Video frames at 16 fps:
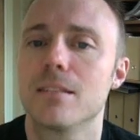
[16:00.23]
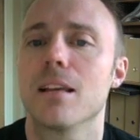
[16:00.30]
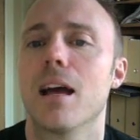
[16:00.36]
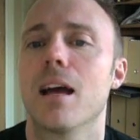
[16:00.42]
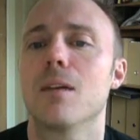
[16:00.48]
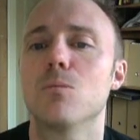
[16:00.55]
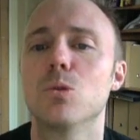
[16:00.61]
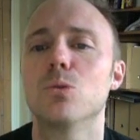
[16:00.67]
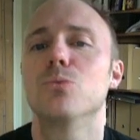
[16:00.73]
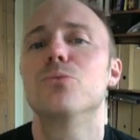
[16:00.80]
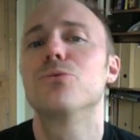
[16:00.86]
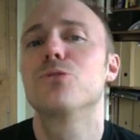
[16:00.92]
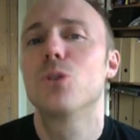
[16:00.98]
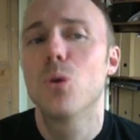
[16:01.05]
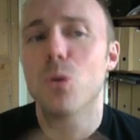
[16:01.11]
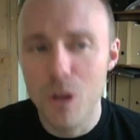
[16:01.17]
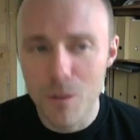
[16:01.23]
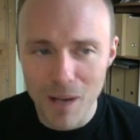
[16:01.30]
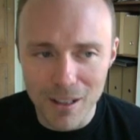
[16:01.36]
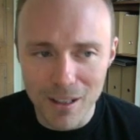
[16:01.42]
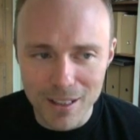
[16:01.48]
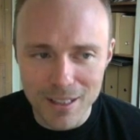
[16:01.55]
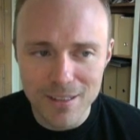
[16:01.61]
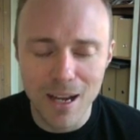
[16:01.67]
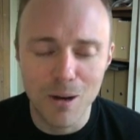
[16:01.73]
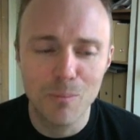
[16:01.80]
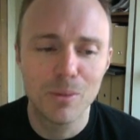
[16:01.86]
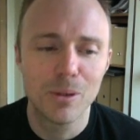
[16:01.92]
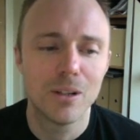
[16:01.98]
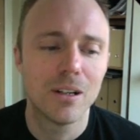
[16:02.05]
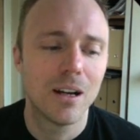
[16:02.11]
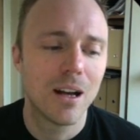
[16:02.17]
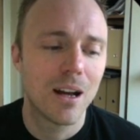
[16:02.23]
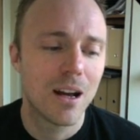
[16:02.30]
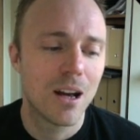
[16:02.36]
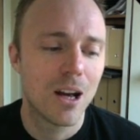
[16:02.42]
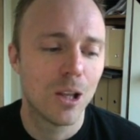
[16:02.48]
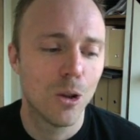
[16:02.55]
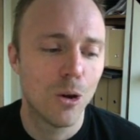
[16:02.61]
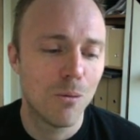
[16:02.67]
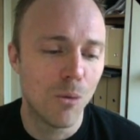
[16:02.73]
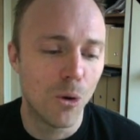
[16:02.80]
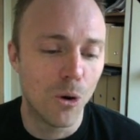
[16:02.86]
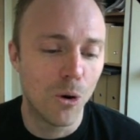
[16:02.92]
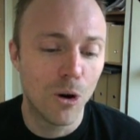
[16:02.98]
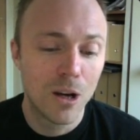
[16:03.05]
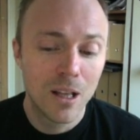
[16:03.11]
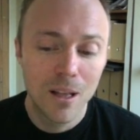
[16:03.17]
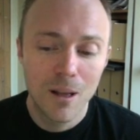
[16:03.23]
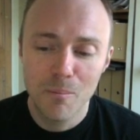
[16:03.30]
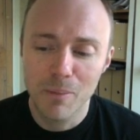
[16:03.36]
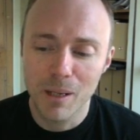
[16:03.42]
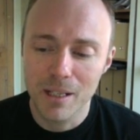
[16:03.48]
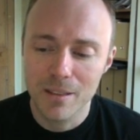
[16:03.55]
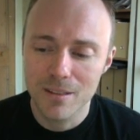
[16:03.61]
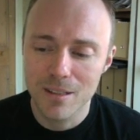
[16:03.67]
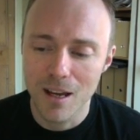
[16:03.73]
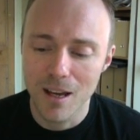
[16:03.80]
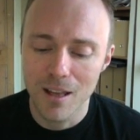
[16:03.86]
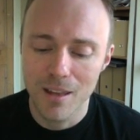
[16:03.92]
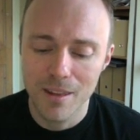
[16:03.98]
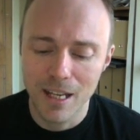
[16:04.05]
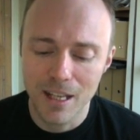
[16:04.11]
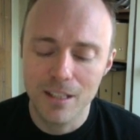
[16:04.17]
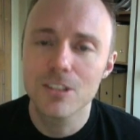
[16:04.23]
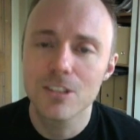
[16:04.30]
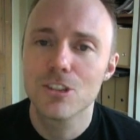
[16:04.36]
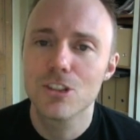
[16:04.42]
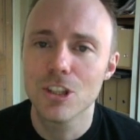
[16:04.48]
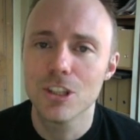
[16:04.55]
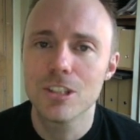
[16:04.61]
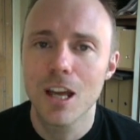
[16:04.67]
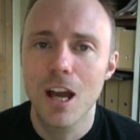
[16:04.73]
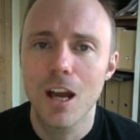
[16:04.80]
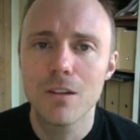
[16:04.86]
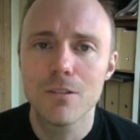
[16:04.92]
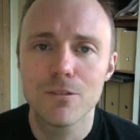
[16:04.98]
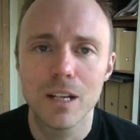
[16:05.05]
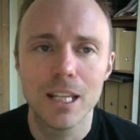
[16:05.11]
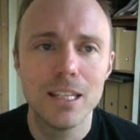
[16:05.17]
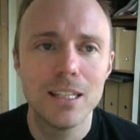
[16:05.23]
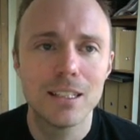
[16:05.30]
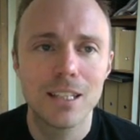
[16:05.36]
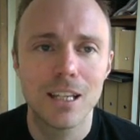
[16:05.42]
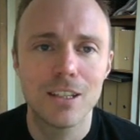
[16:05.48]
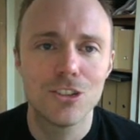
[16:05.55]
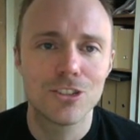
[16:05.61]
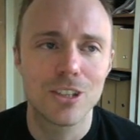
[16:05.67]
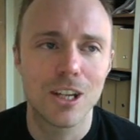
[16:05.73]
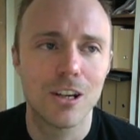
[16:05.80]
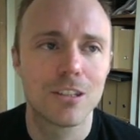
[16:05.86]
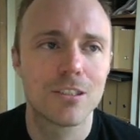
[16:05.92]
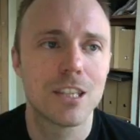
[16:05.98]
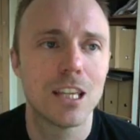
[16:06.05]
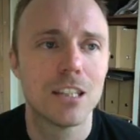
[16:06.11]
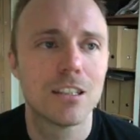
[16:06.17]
analysis, and we'll talk about this output a lot more, but that should hopefully get you